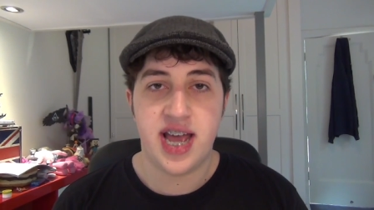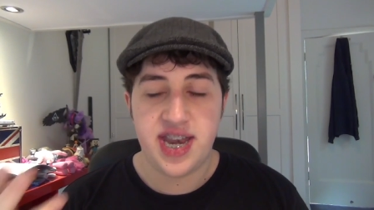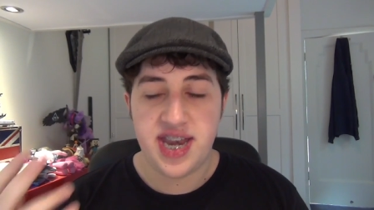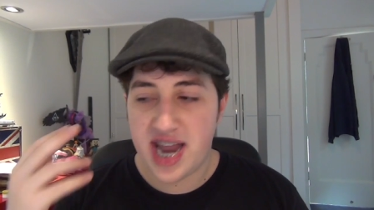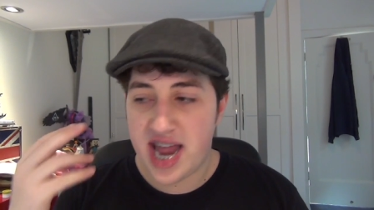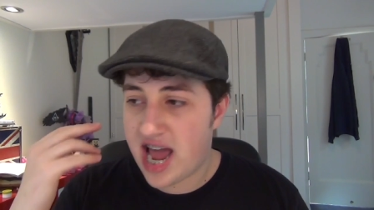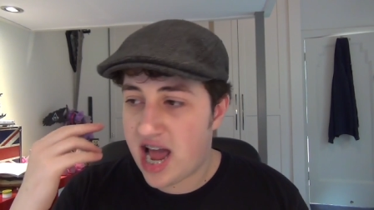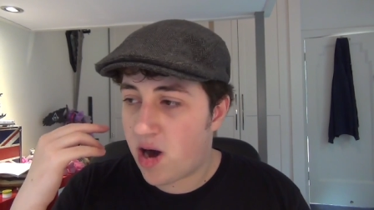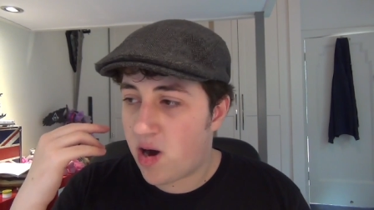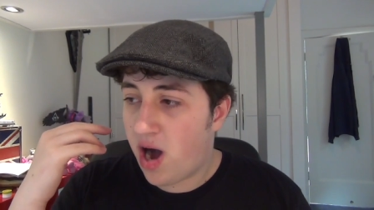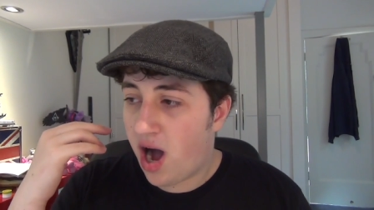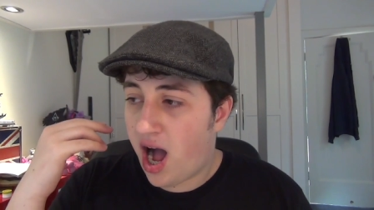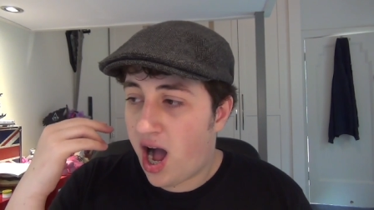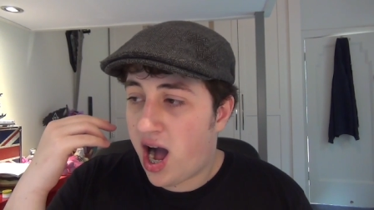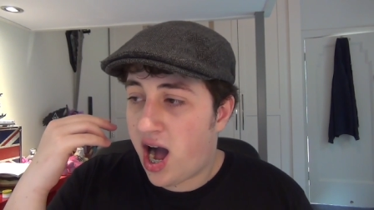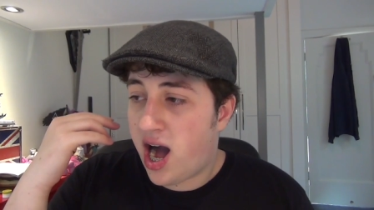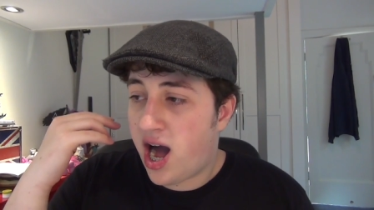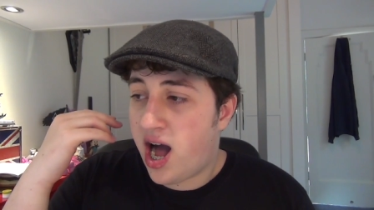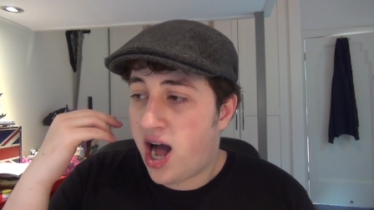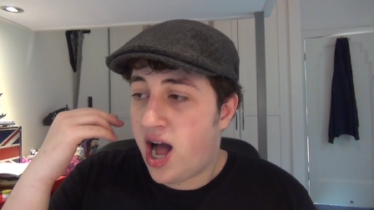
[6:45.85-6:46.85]
Now,
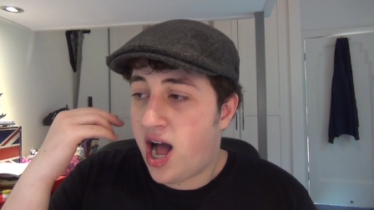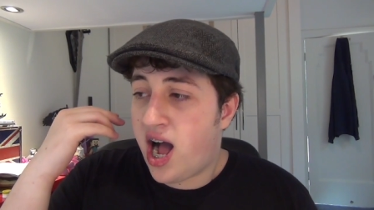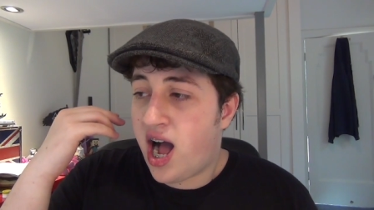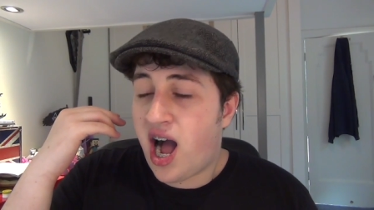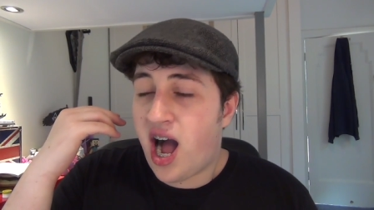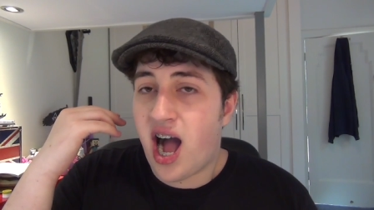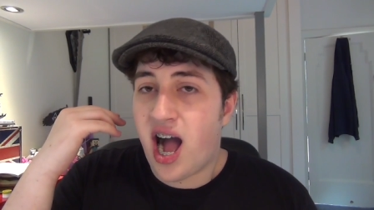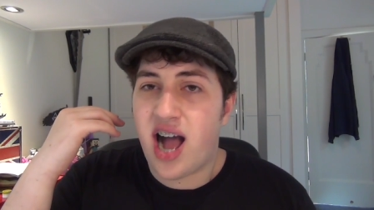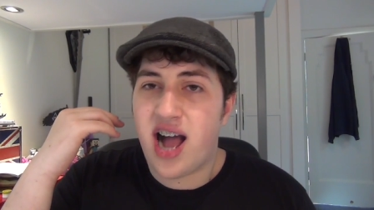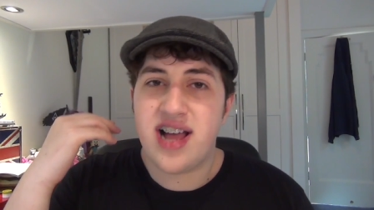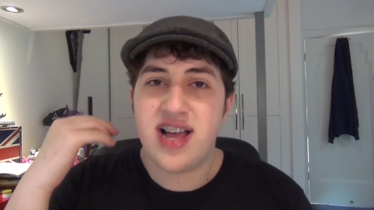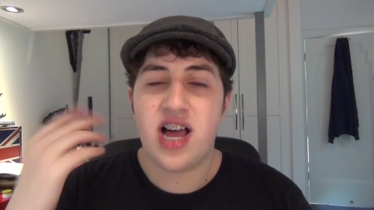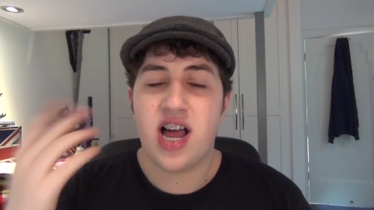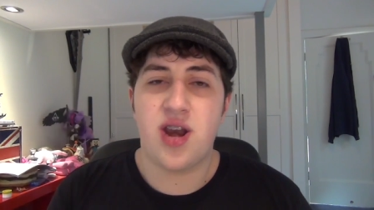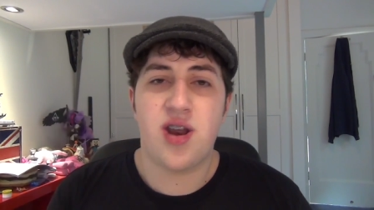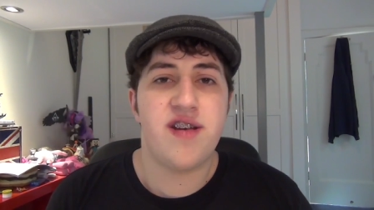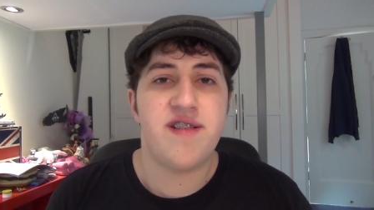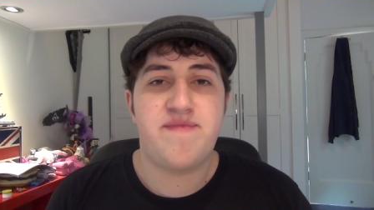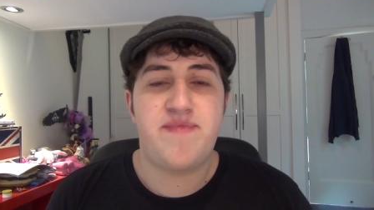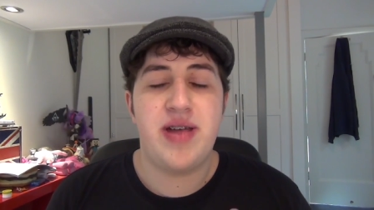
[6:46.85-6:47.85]
a
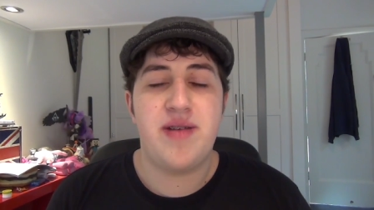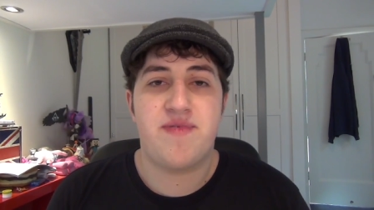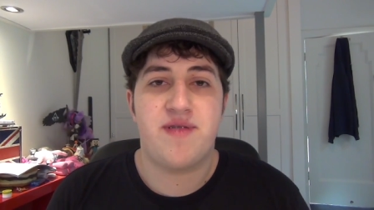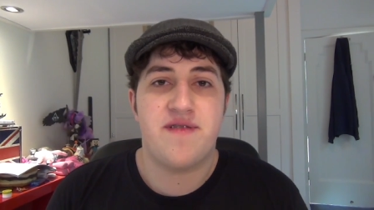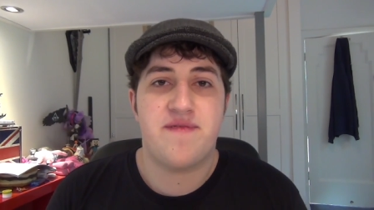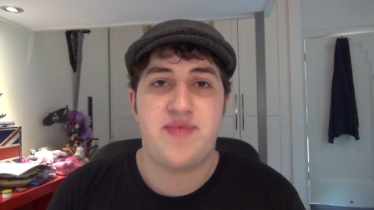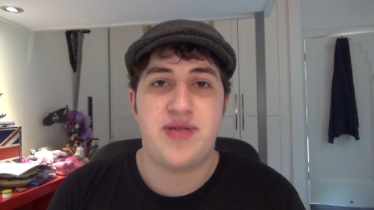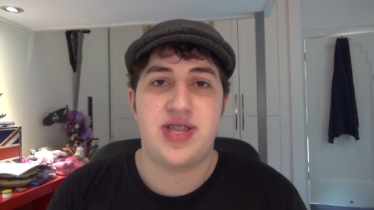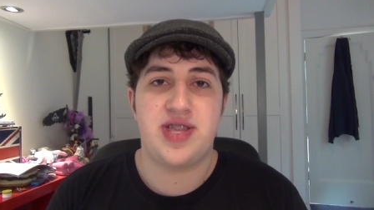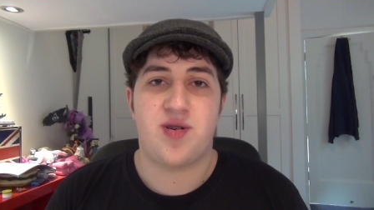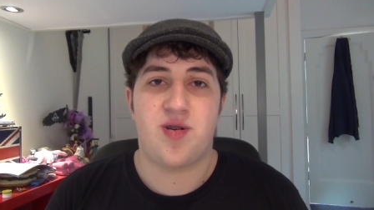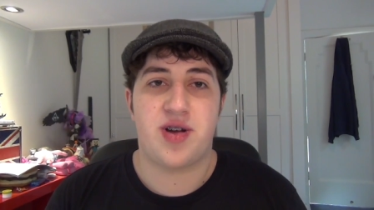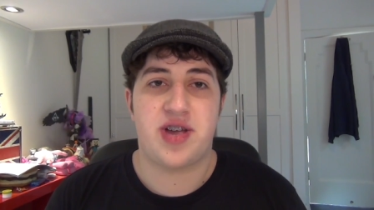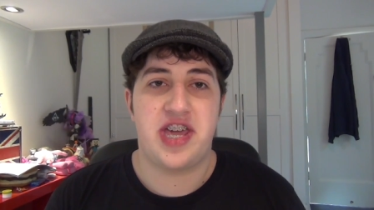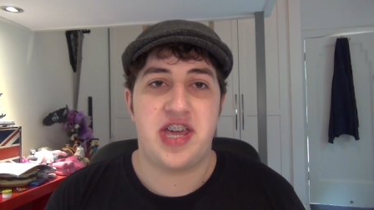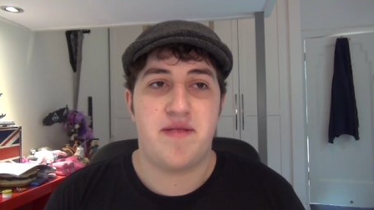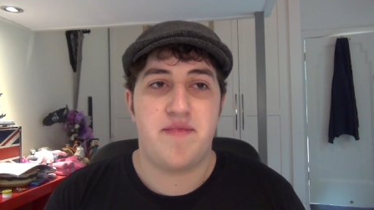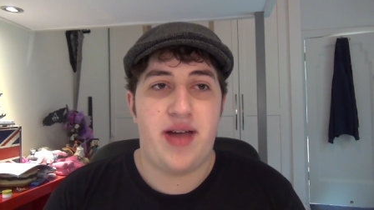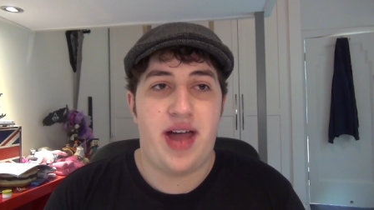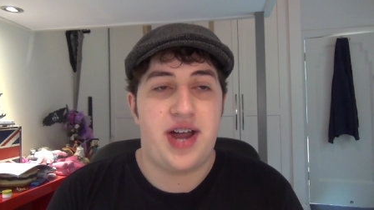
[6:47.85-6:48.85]
lot of people have been
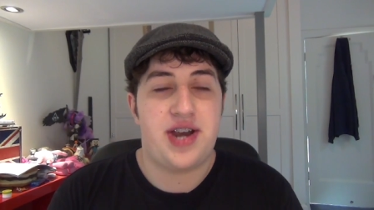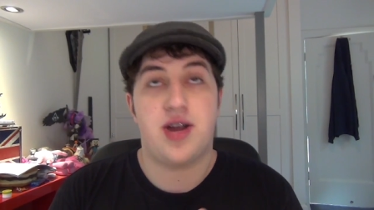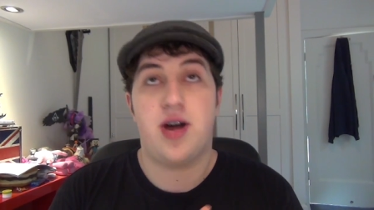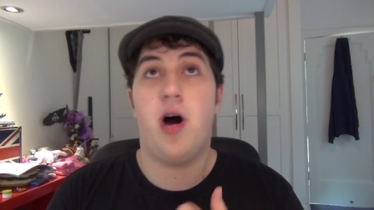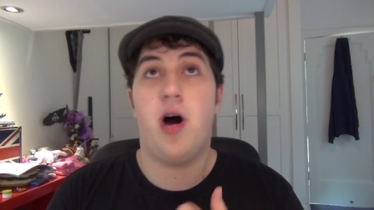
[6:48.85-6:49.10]
talking about,